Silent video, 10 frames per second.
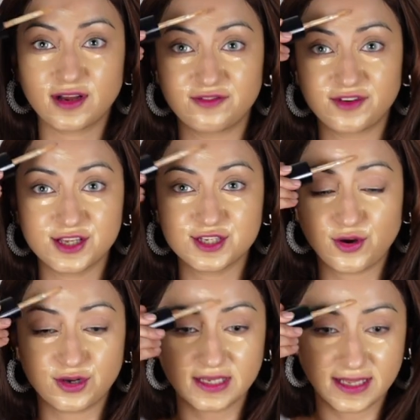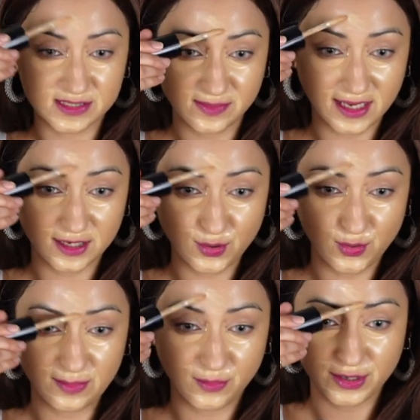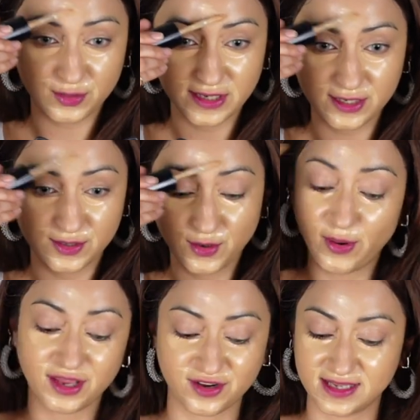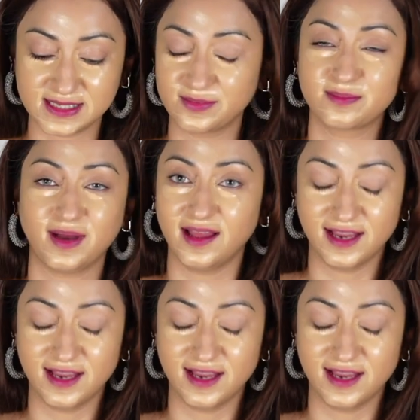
coverage on days when I know I'm going to be going crazy with my